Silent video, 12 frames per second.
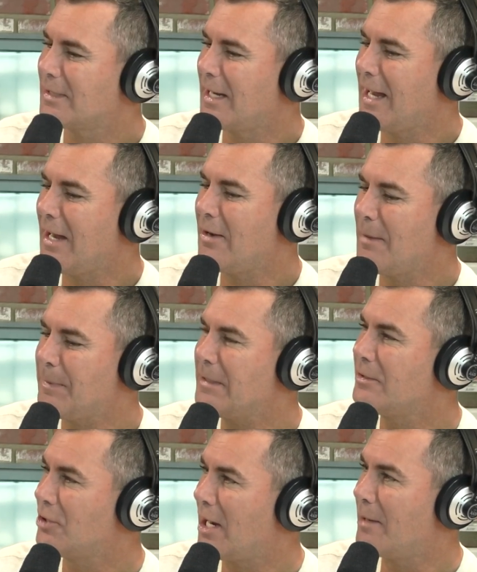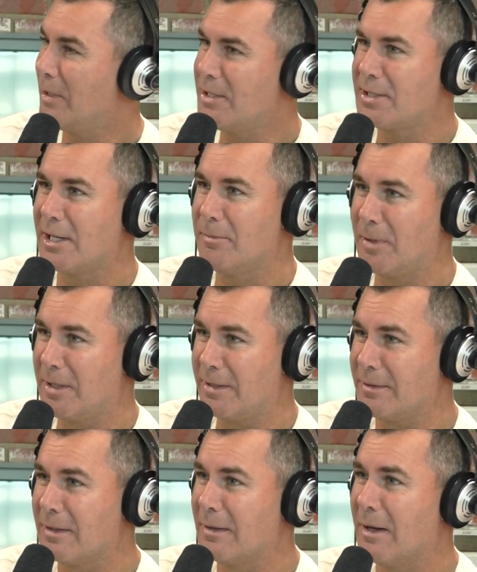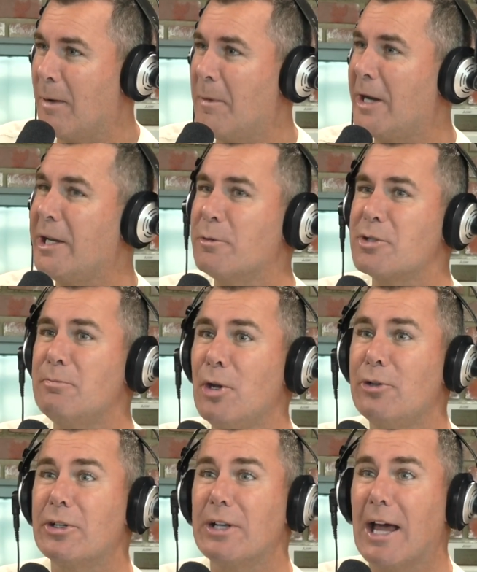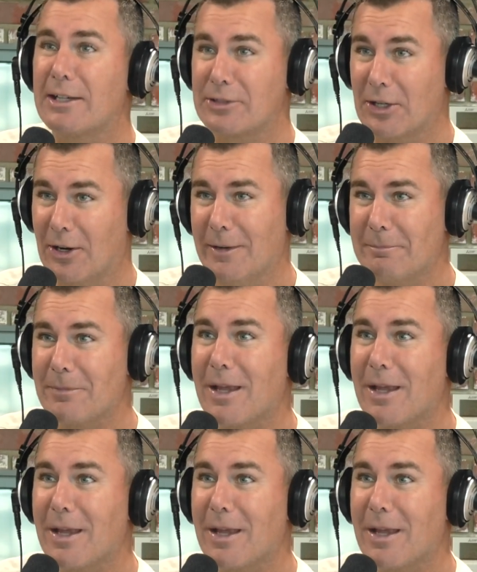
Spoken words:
So how happy is JB's going to be? I mean, he was muted last night.